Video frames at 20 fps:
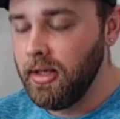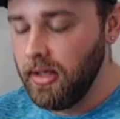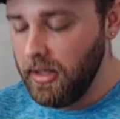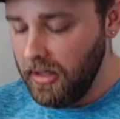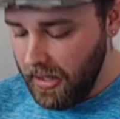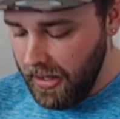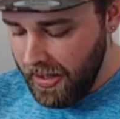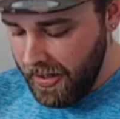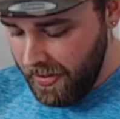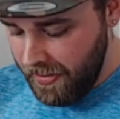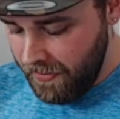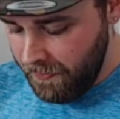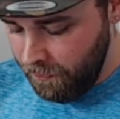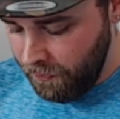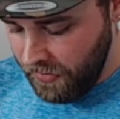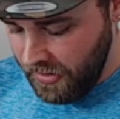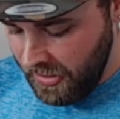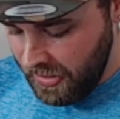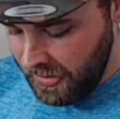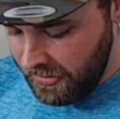
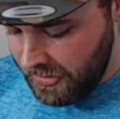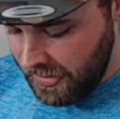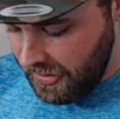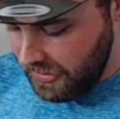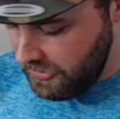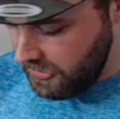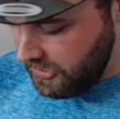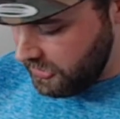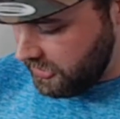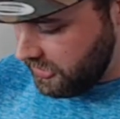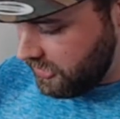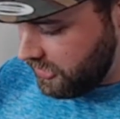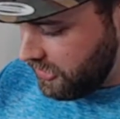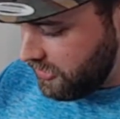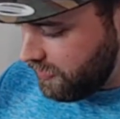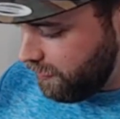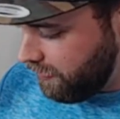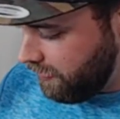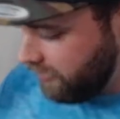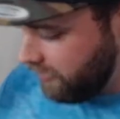and just
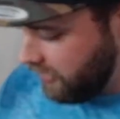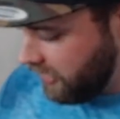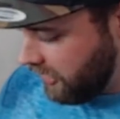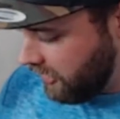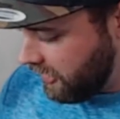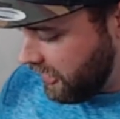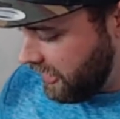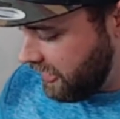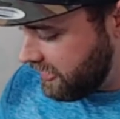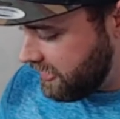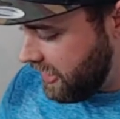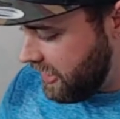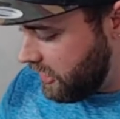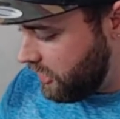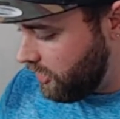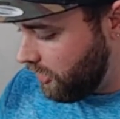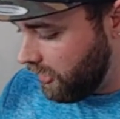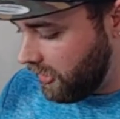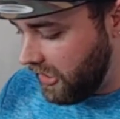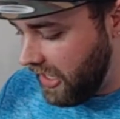you know, kind of
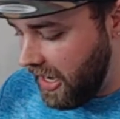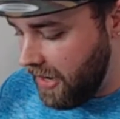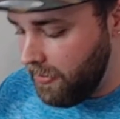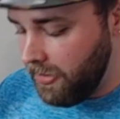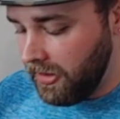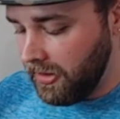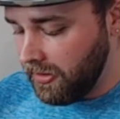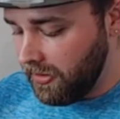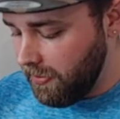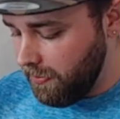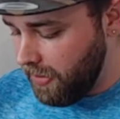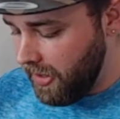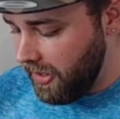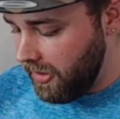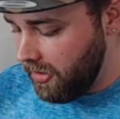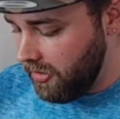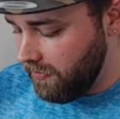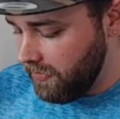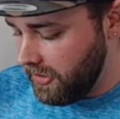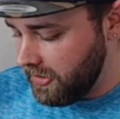take your gaming and
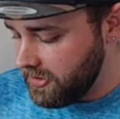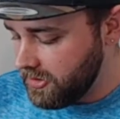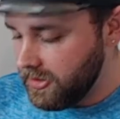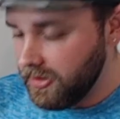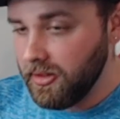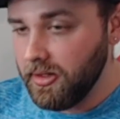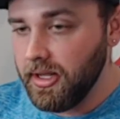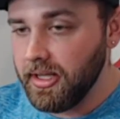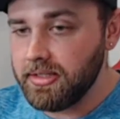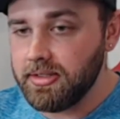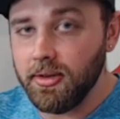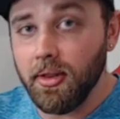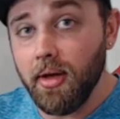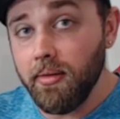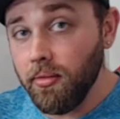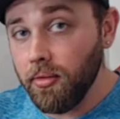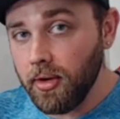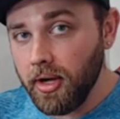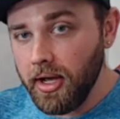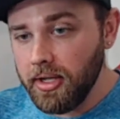competitiveness to the next
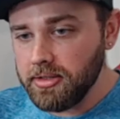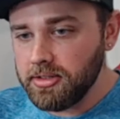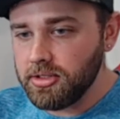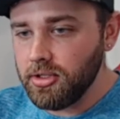level, guys.